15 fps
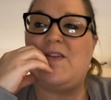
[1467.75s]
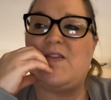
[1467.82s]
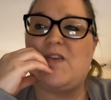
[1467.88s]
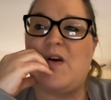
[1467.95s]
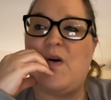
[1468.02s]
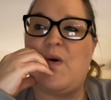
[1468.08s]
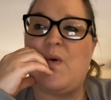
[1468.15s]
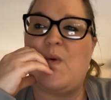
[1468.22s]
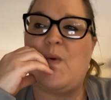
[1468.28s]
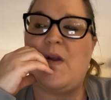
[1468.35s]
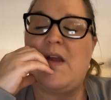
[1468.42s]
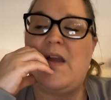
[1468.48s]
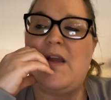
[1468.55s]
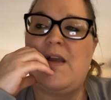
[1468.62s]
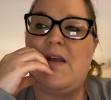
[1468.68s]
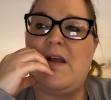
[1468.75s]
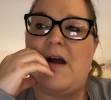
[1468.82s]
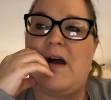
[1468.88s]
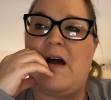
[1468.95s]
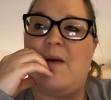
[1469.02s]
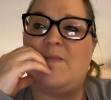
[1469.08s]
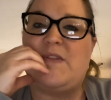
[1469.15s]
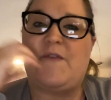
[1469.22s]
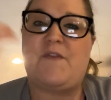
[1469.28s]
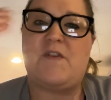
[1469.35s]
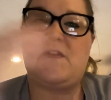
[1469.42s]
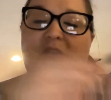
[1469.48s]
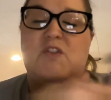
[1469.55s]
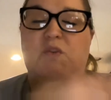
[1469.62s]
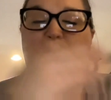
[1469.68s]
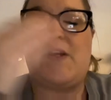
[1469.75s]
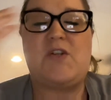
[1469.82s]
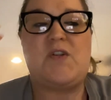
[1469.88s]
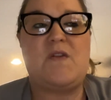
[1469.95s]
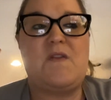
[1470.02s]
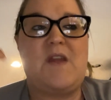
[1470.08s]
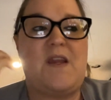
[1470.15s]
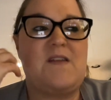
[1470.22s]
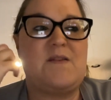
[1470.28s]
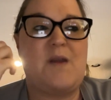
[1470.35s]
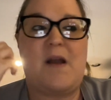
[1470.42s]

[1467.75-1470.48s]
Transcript: so different situation things,